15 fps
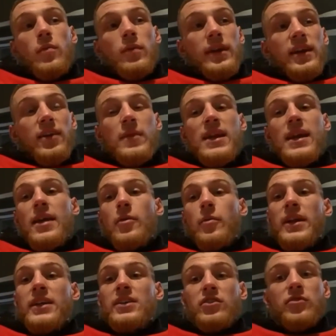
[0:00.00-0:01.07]
give me eight
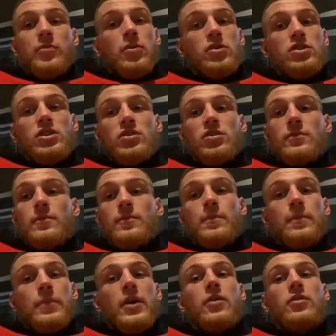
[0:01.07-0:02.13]
weeks of pushing
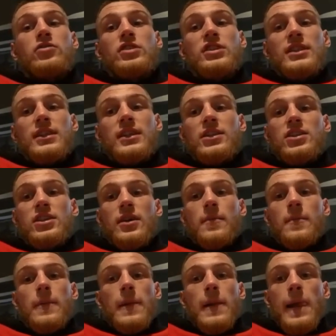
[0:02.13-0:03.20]
boundaries in the
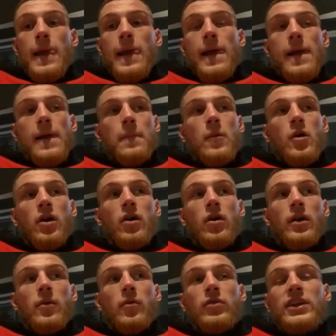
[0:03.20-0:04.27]
gym. Um, I'm going
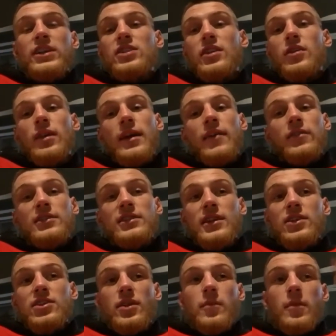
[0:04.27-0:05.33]
to reach new levels in the
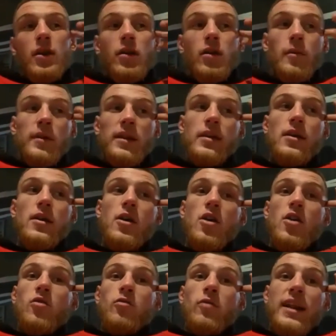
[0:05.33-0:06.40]
gym. I'm going to be
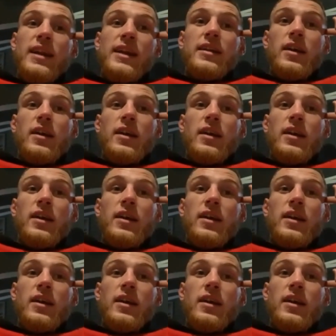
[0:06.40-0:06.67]
ready to